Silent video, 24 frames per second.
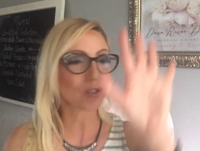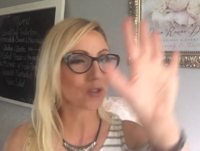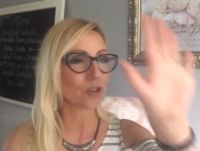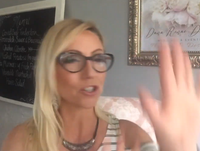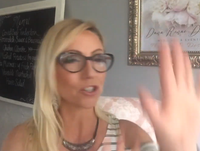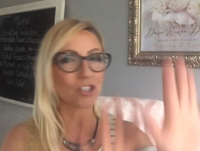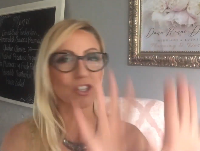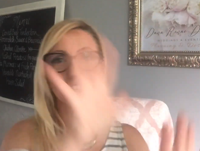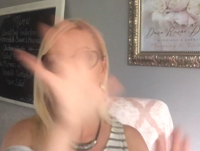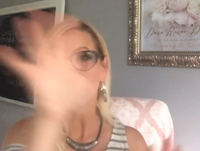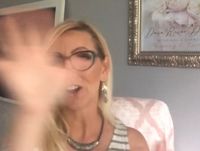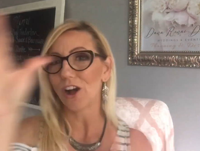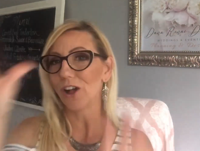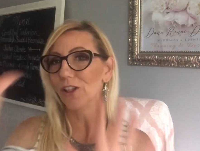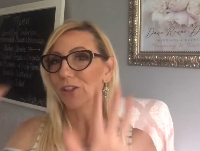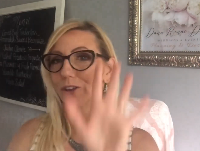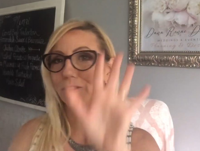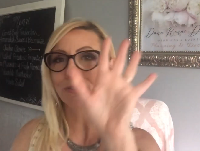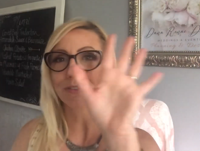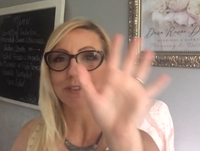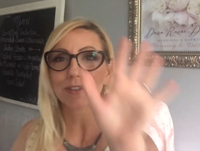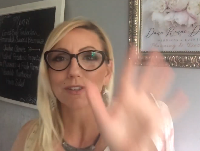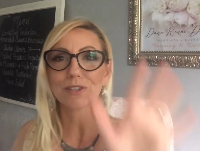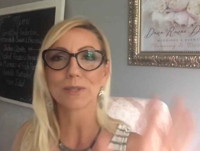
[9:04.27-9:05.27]
searching all
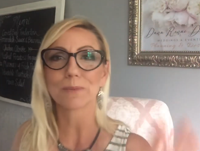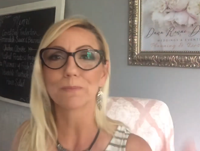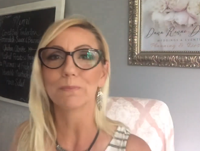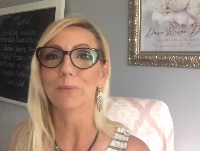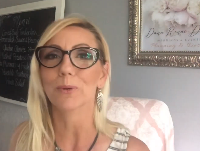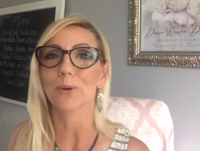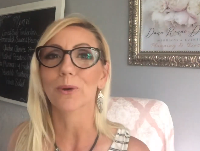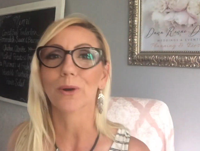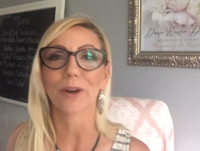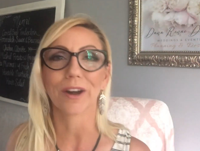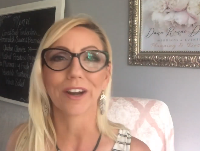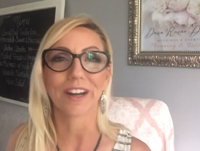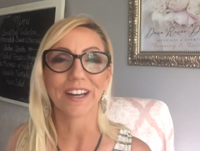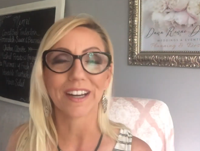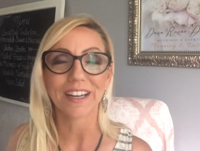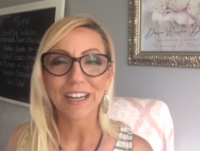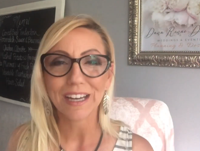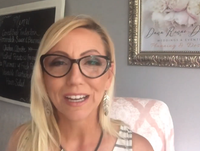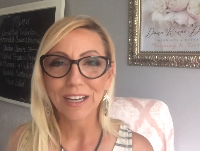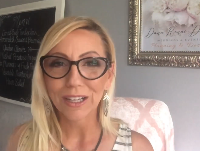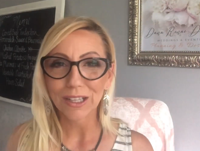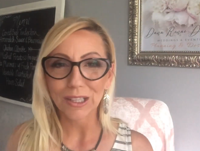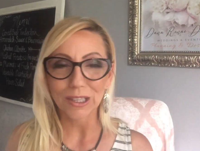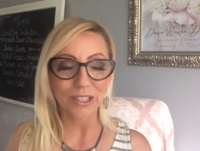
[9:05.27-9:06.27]
over this board
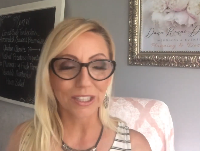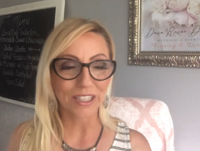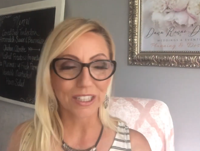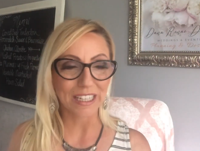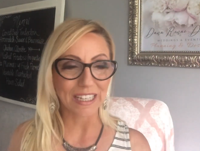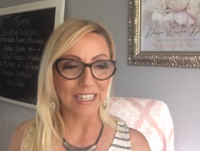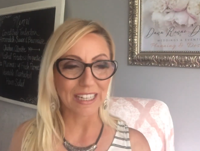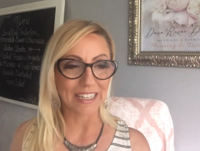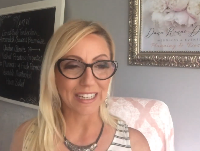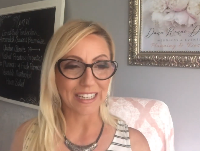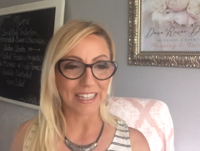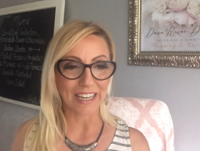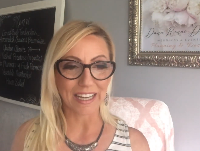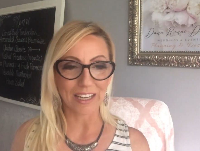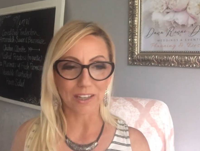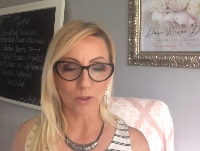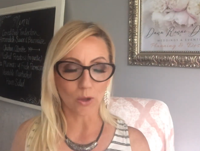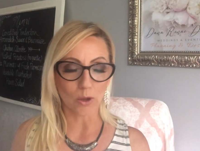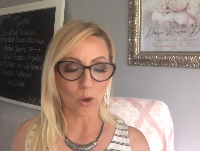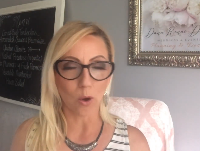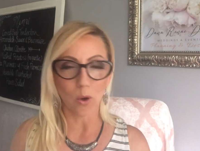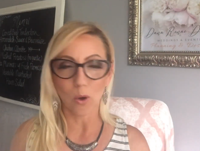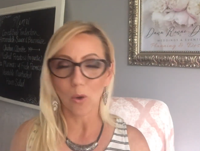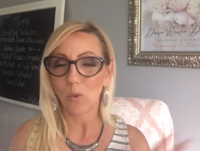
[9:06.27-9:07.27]
looking like
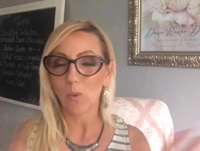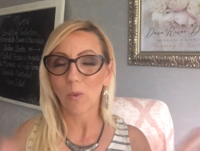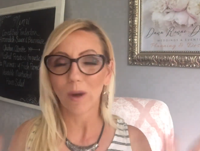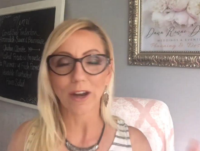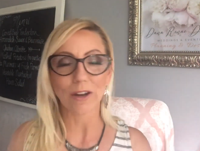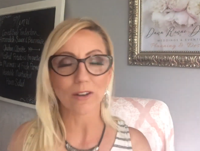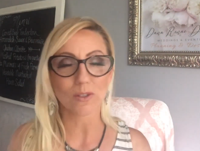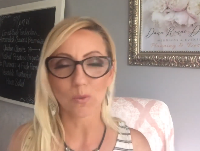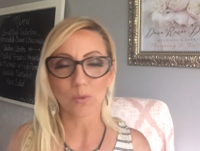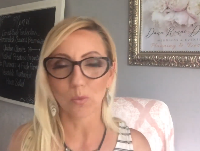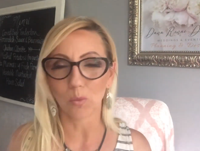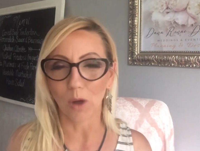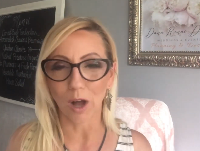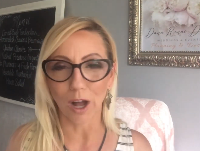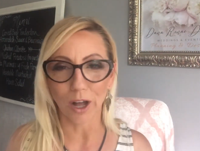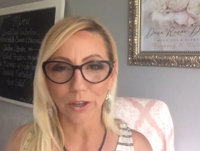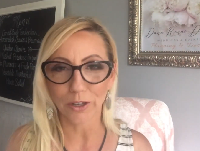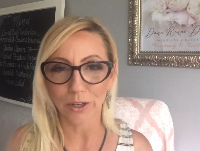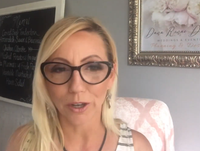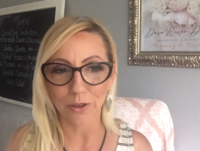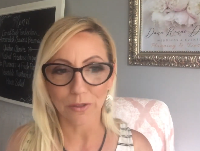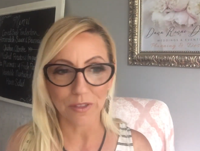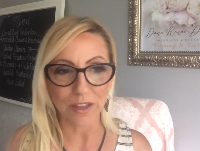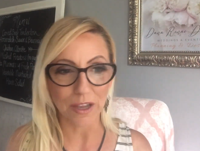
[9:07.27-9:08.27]
the whole where's
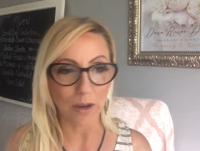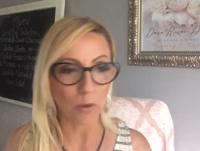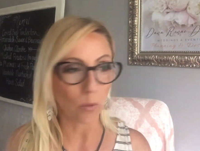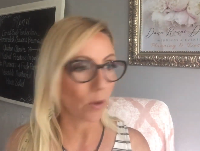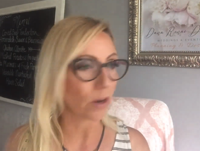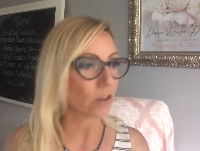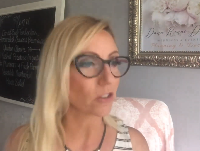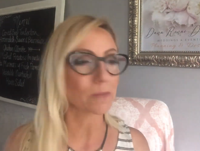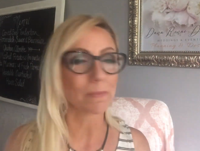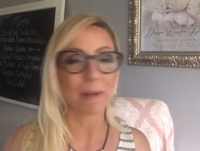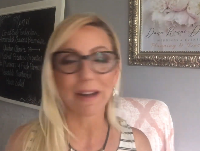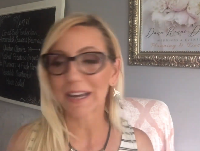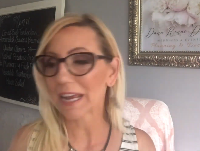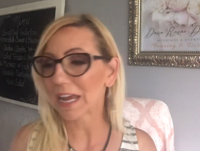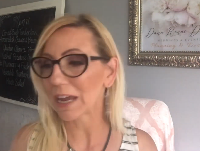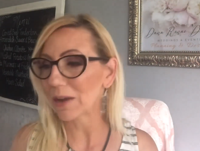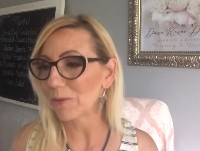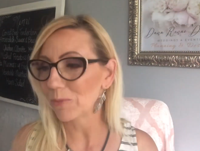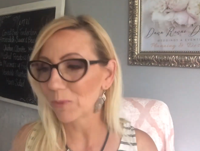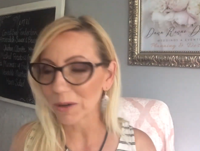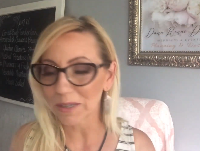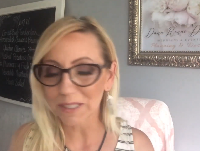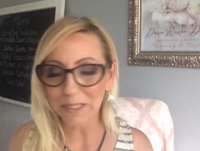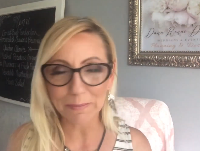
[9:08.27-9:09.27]
Waldo thing. Where's my
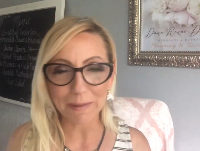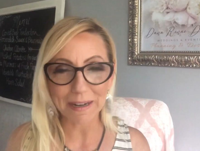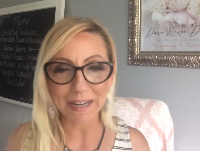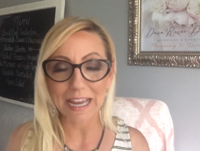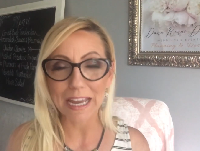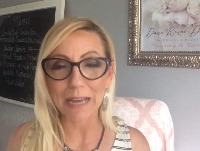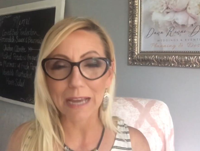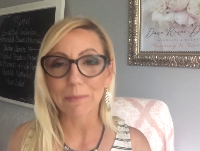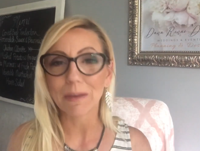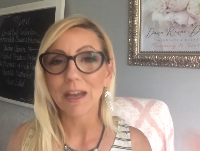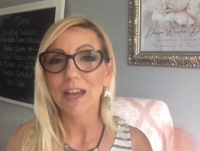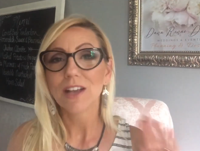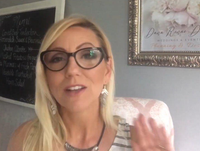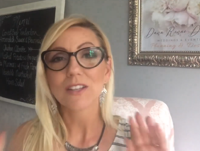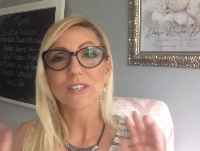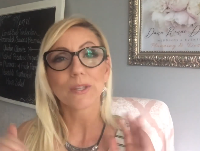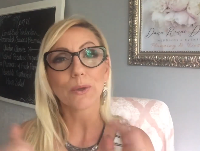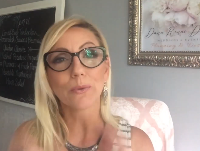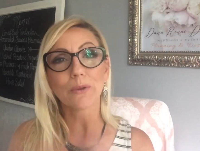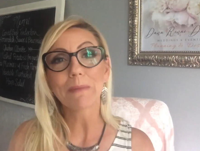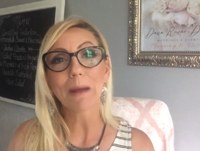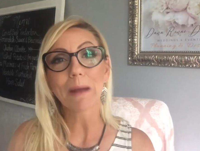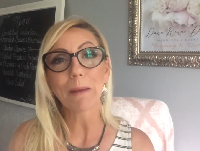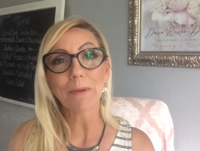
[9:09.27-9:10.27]
name? Where's my name?
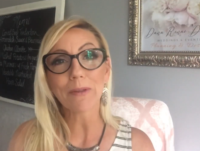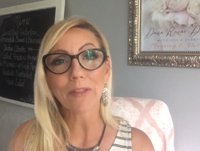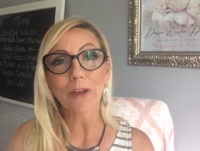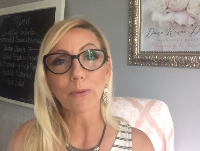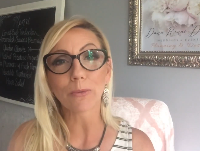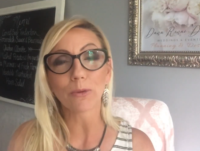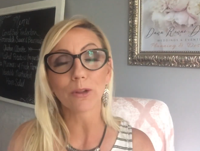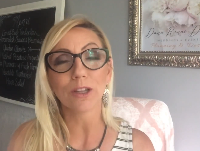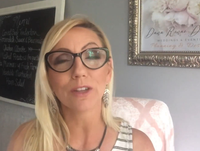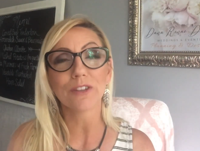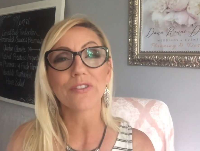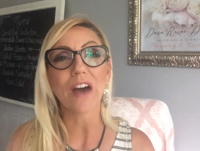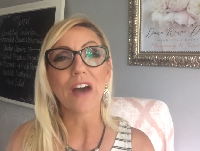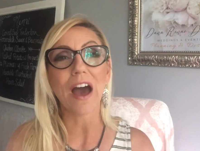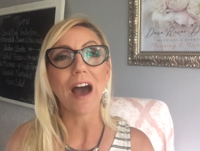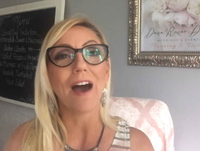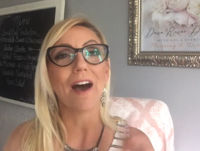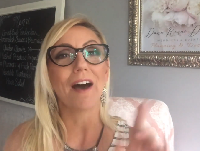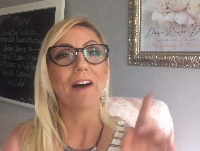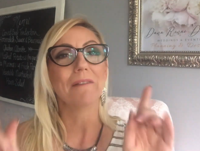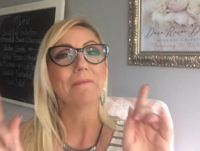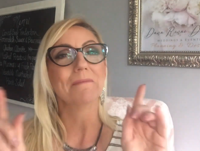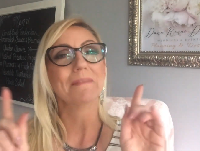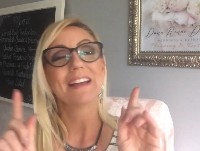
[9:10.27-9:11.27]
So remember that rule of
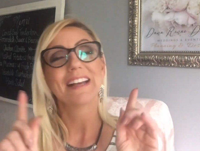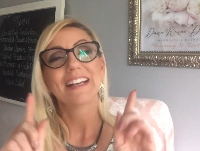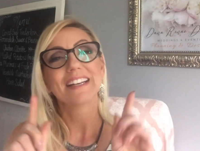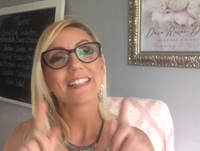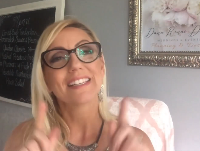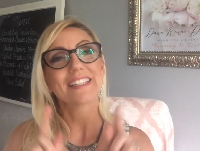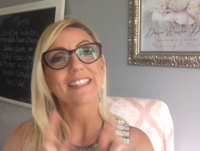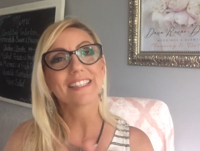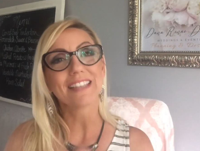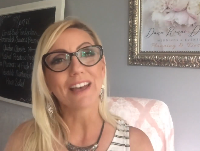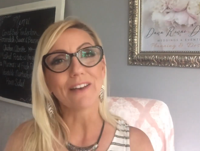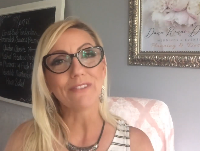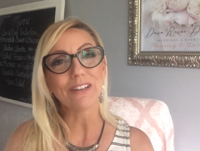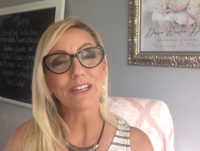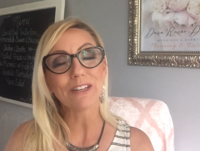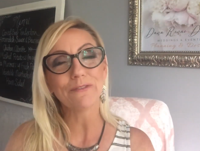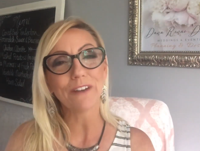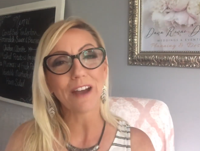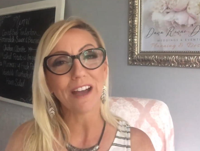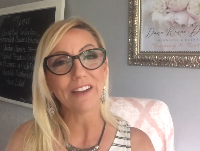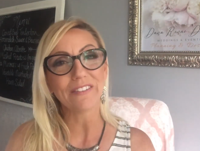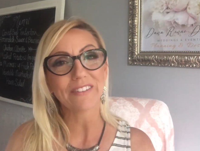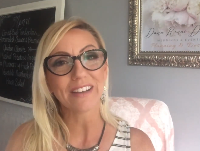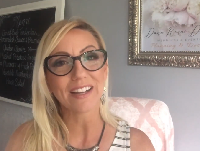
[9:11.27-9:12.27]
thumb.
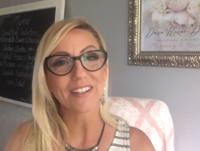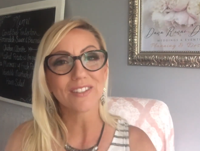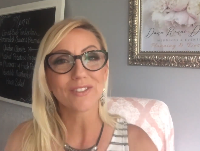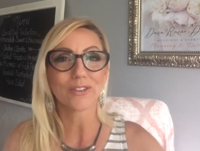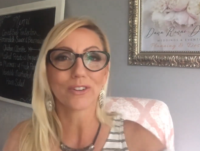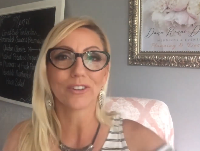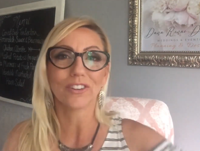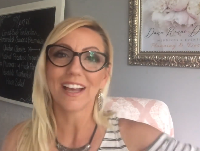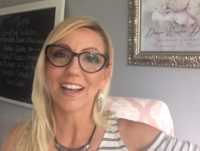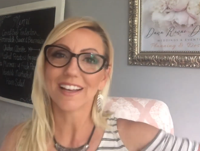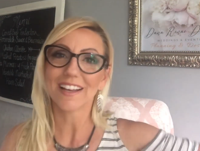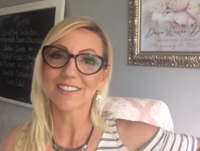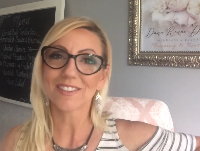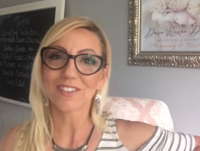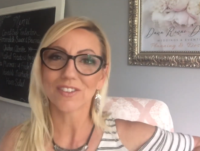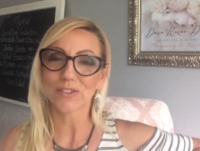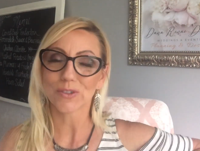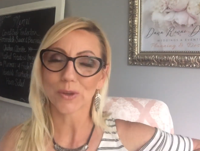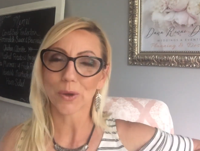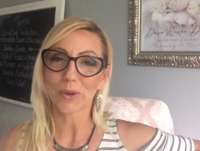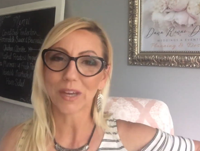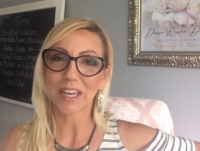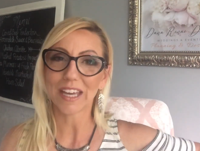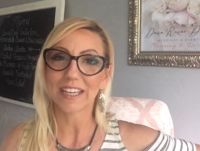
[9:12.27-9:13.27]
75 guests or less,
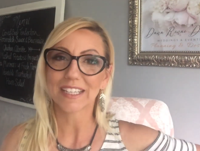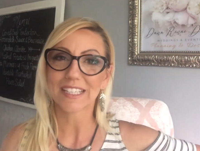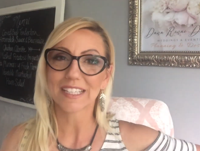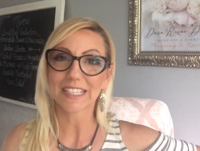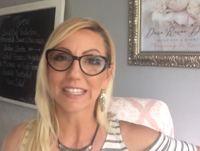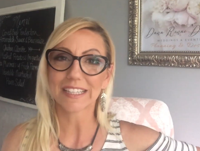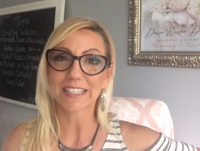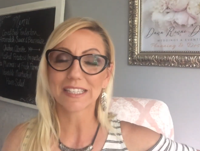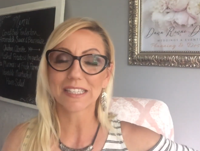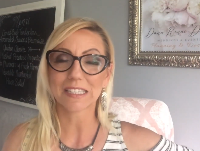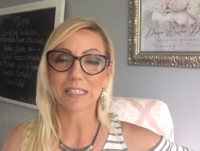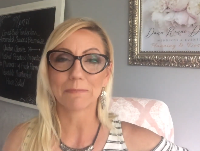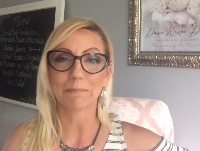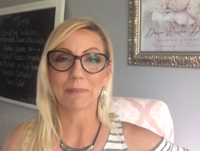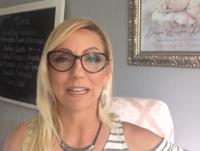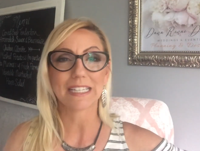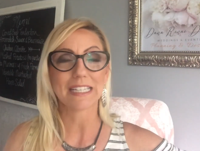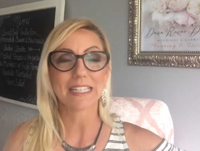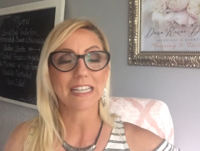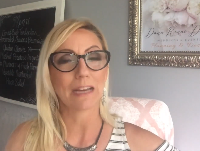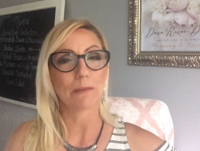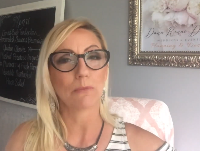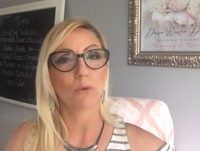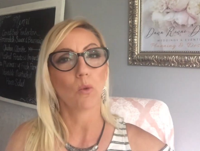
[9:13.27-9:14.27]
it's okay to list them
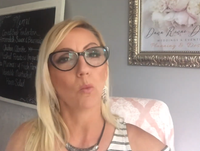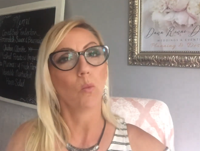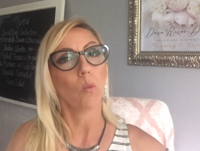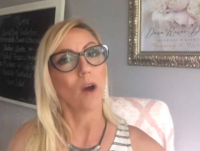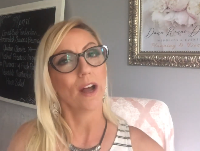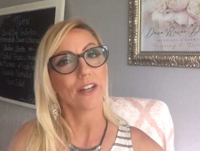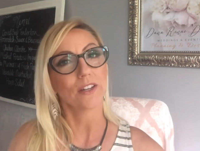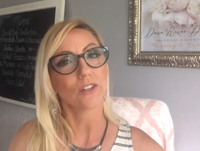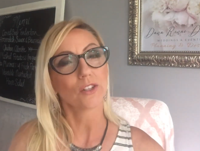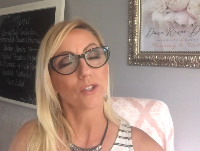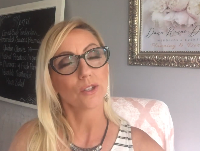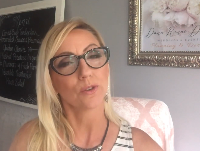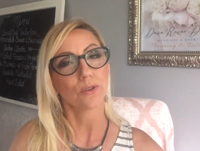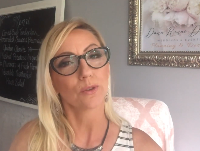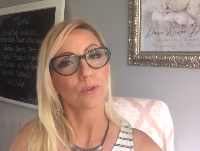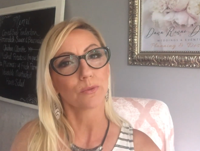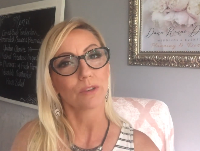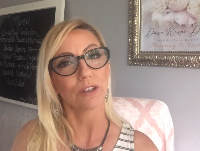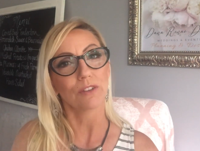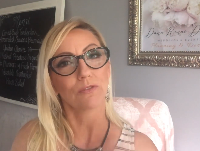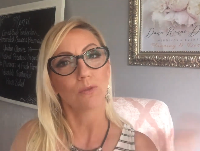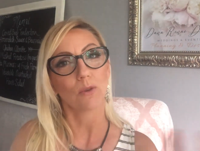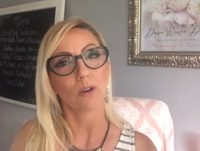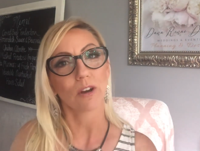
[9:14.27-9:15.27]
by table 1, 2,
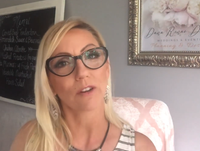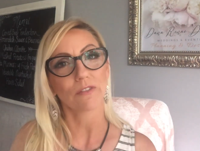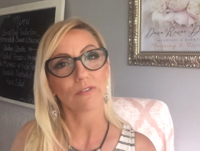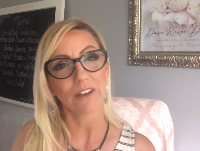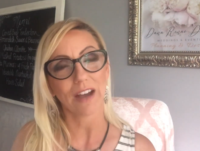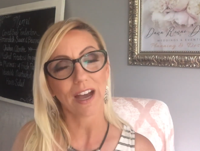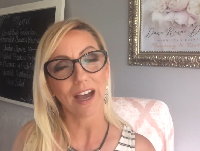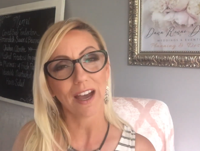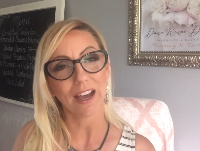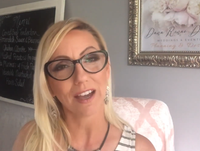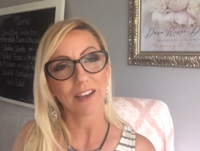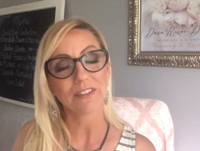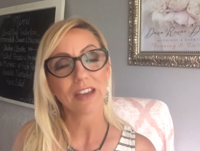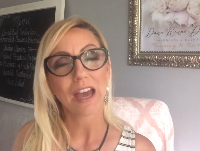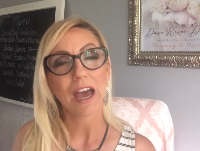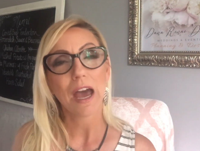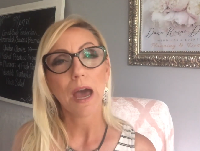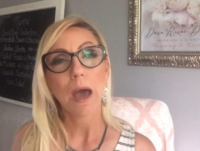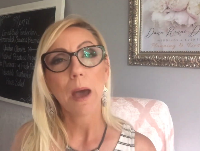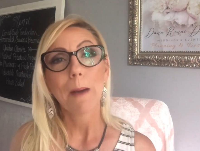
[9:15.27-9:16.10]
3, 4, 5.